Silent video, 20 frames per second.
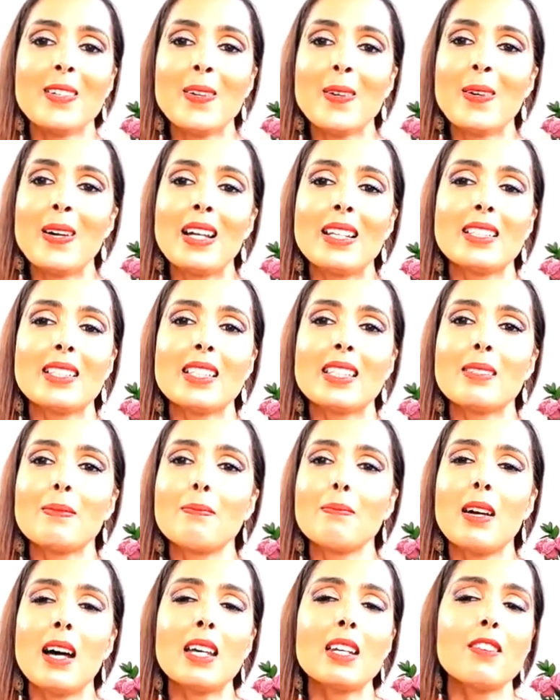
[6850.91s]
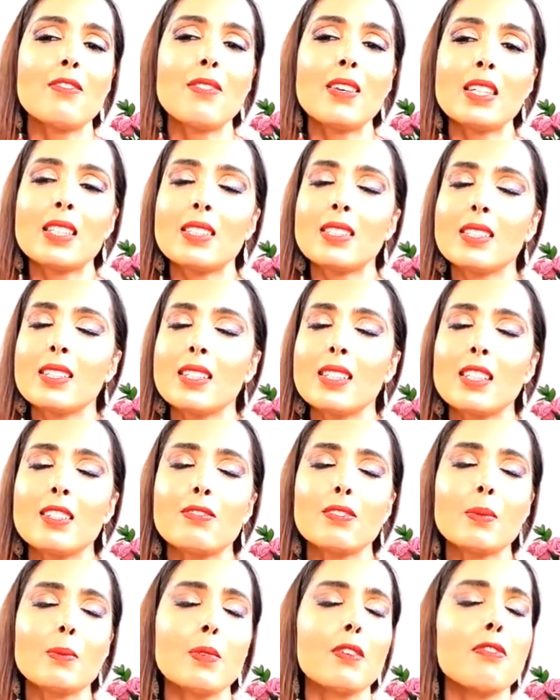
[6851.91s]
you know, and just
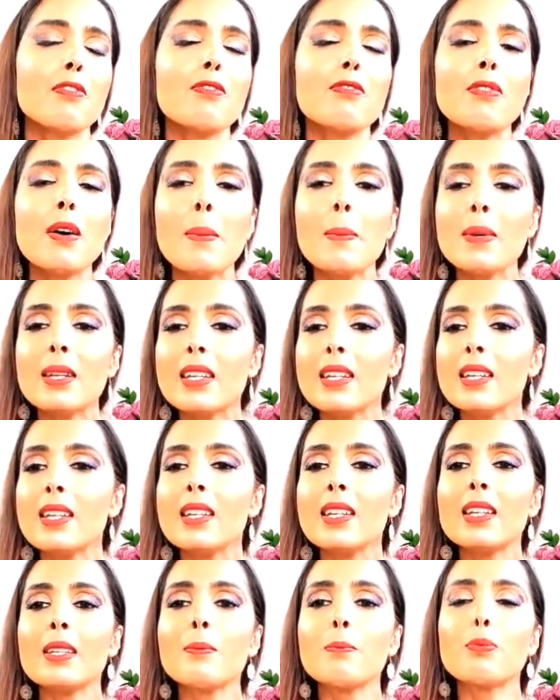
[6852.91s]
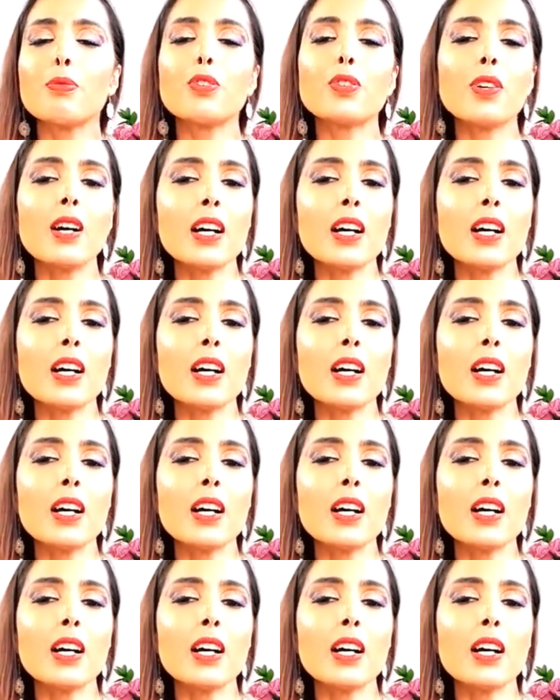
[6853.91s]
manifesting from the feminine,